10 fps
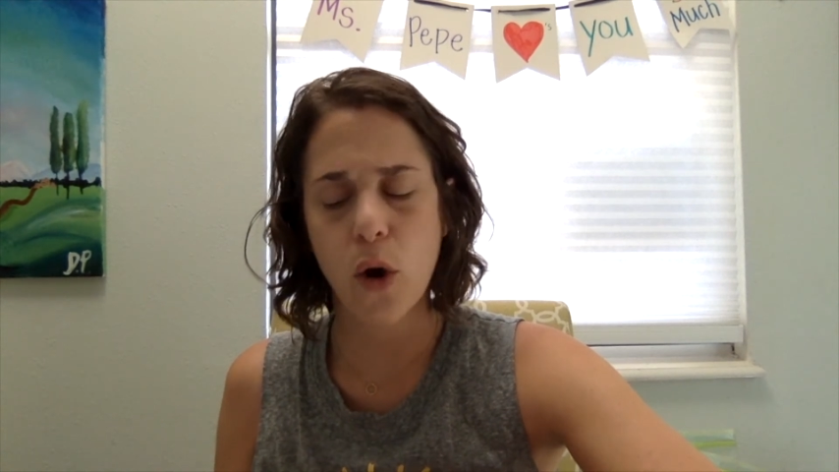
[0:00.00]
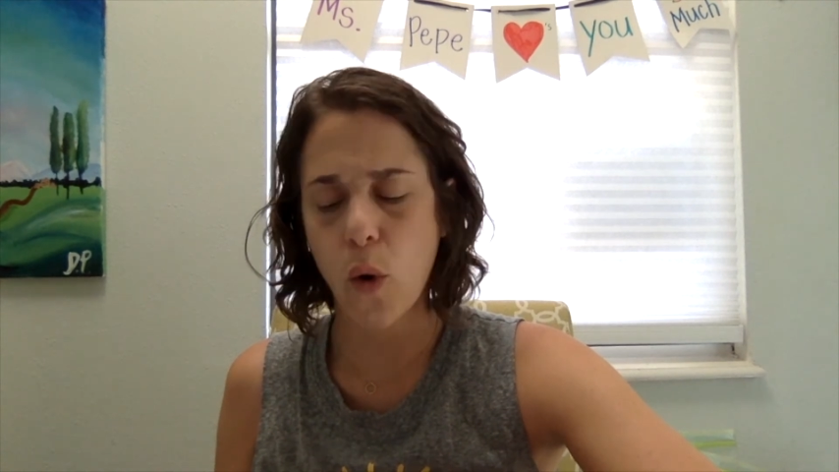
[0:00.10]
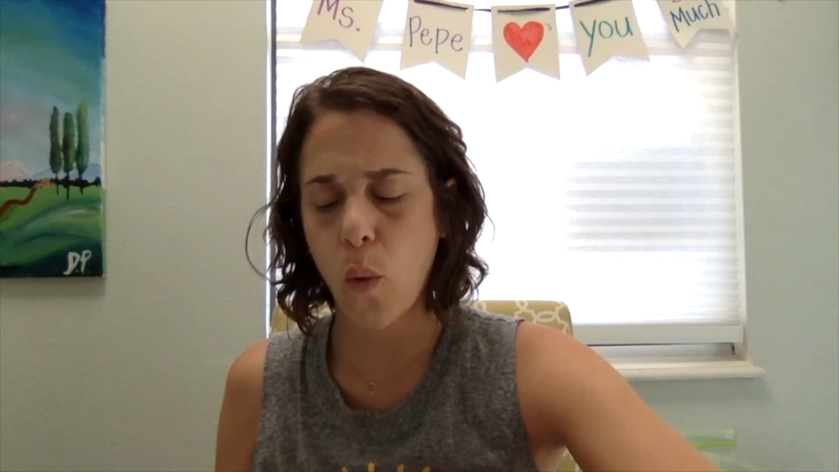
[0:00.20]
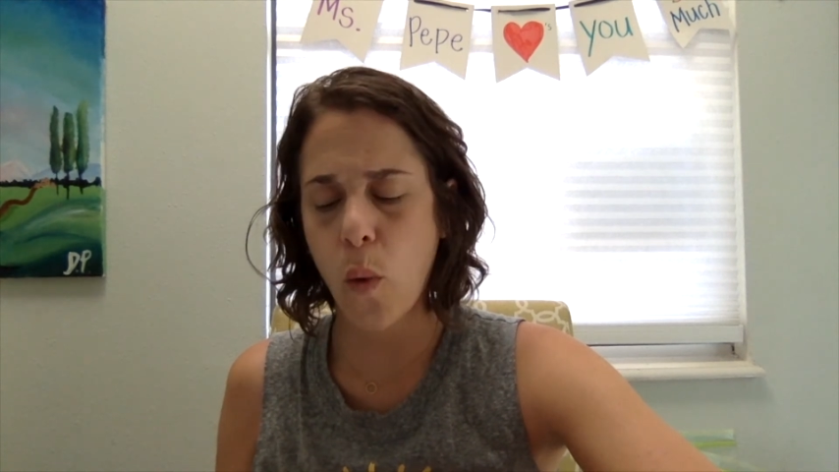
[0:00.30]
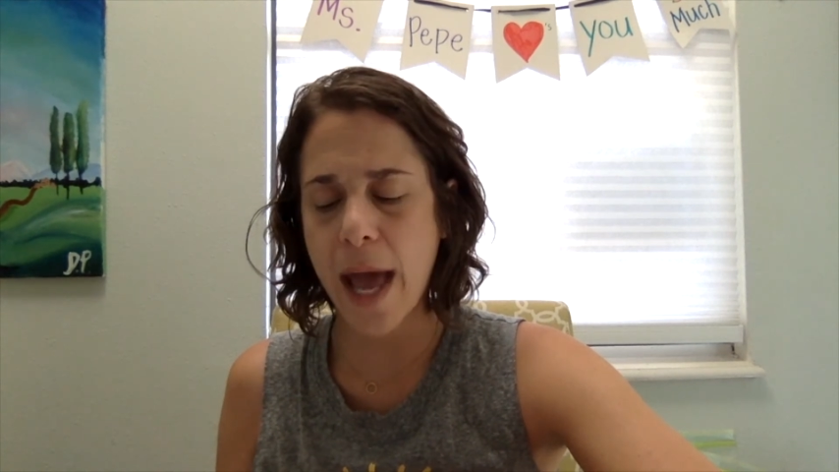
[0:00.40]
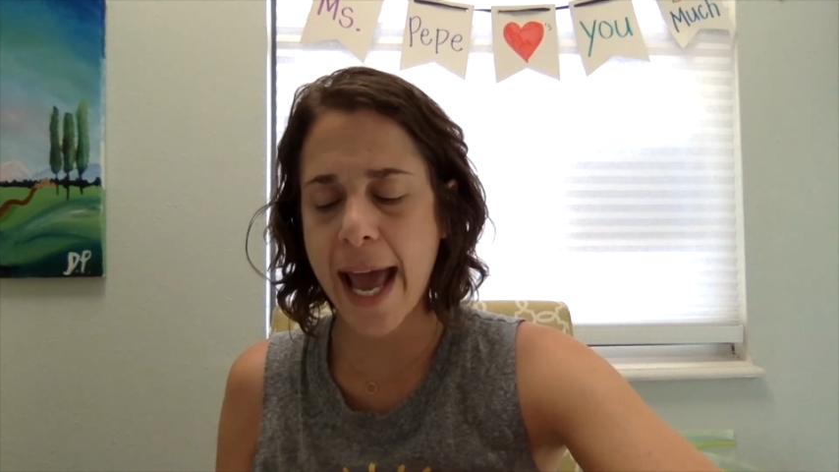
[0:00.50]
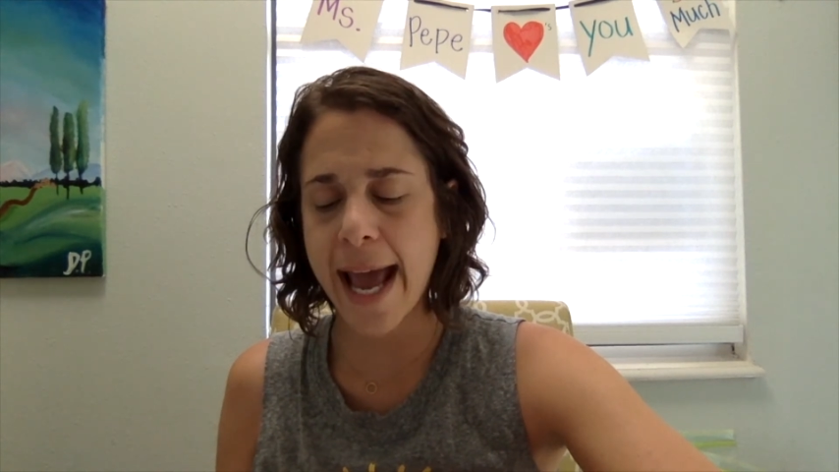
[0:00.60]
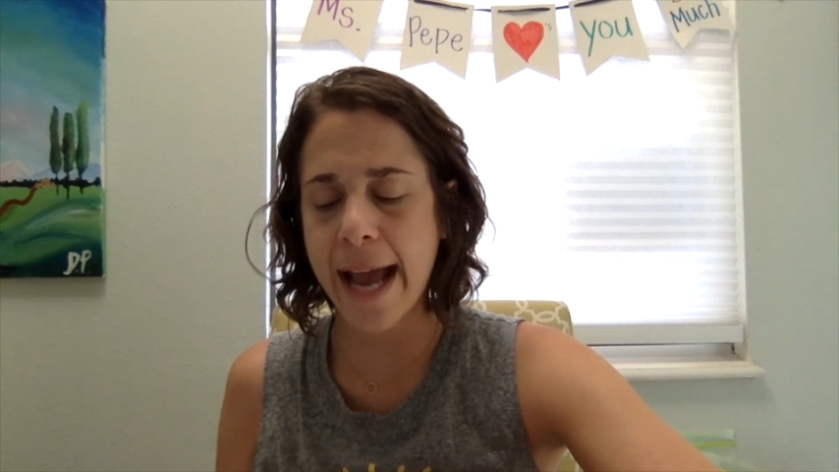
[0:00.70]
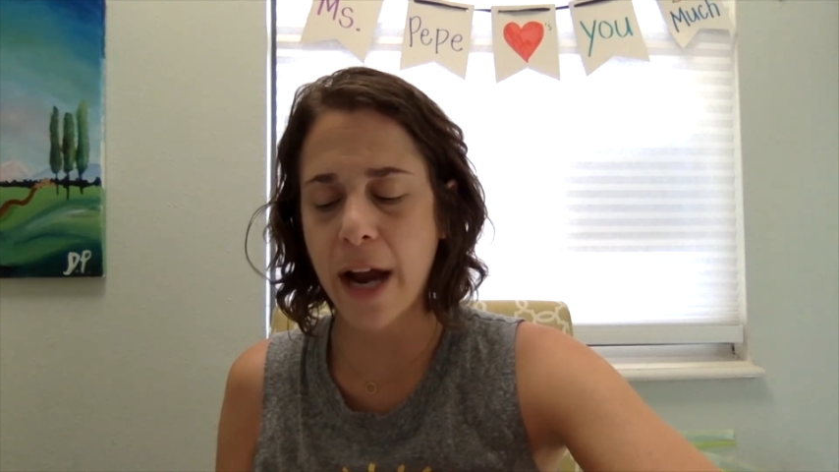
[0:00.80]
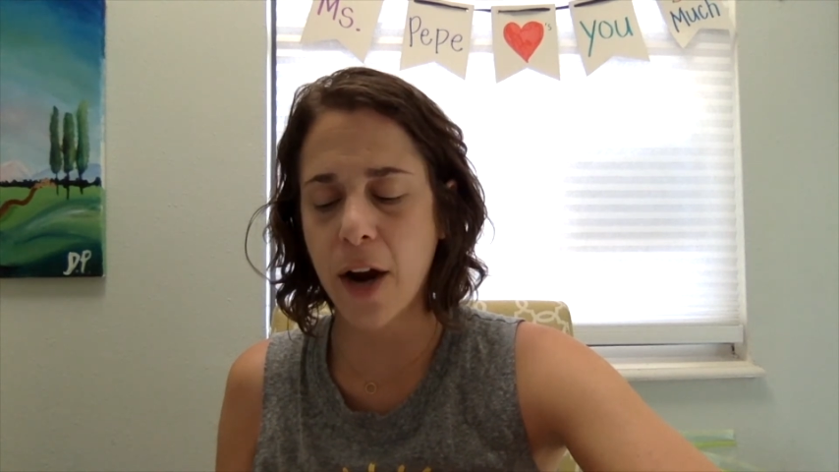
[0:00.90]

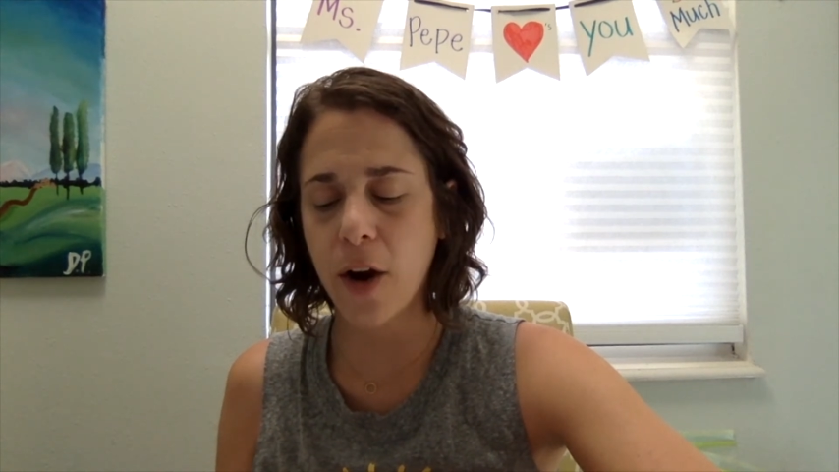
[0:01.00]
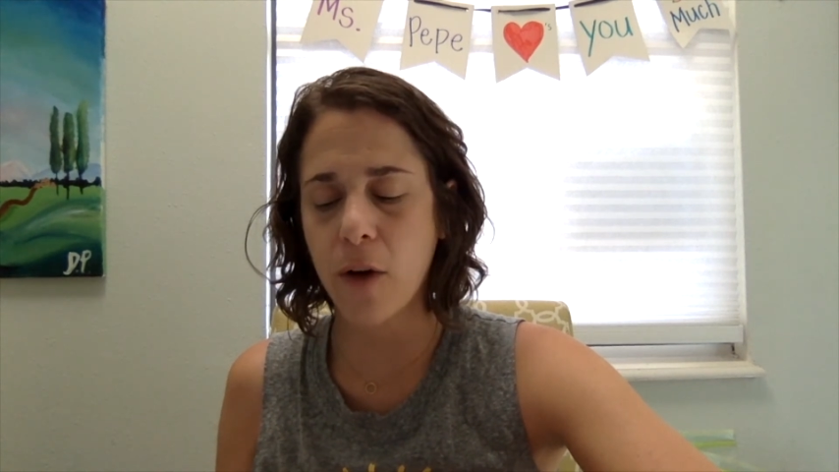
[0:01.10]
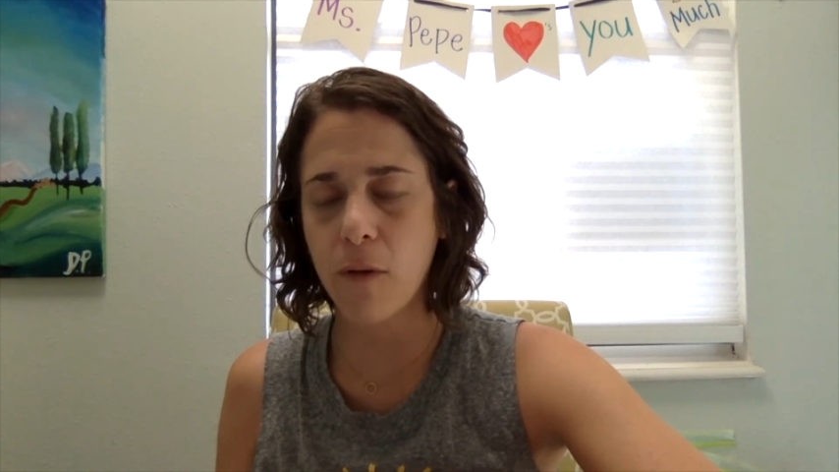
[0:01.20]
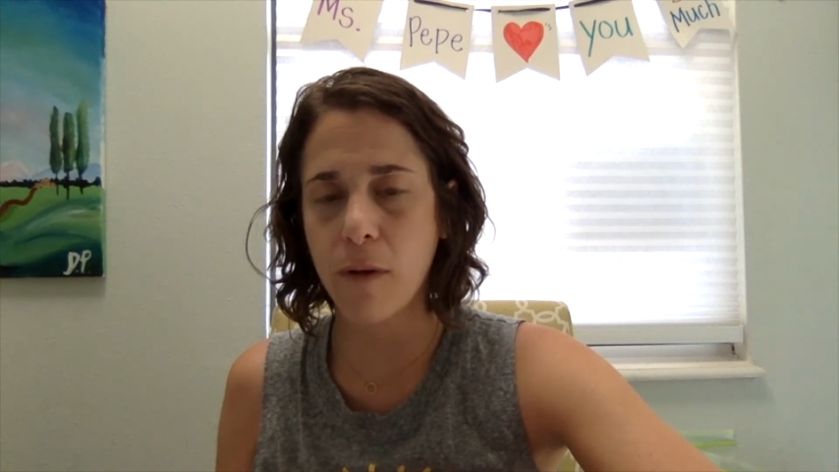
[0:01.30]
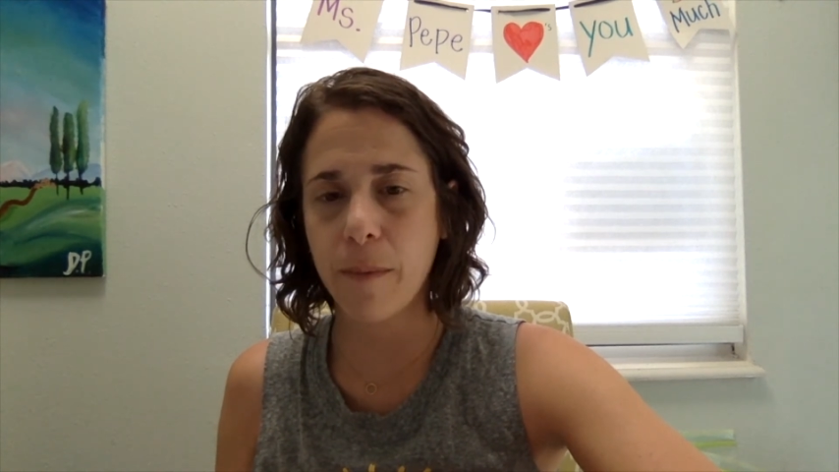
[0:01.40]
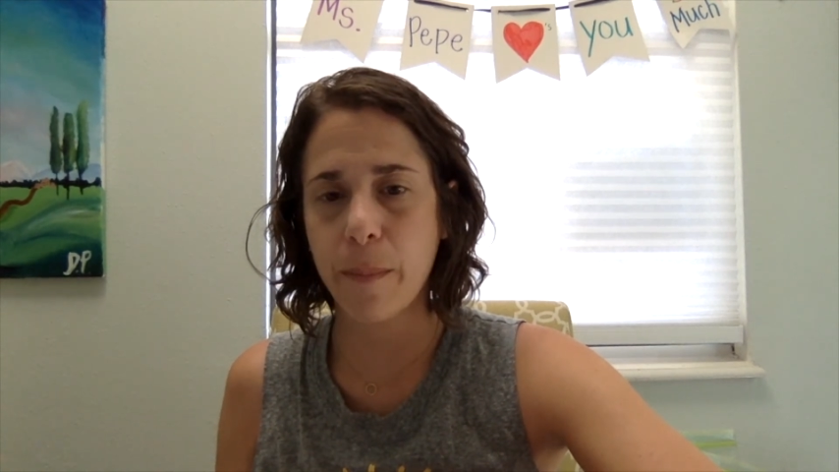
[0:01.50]
Square.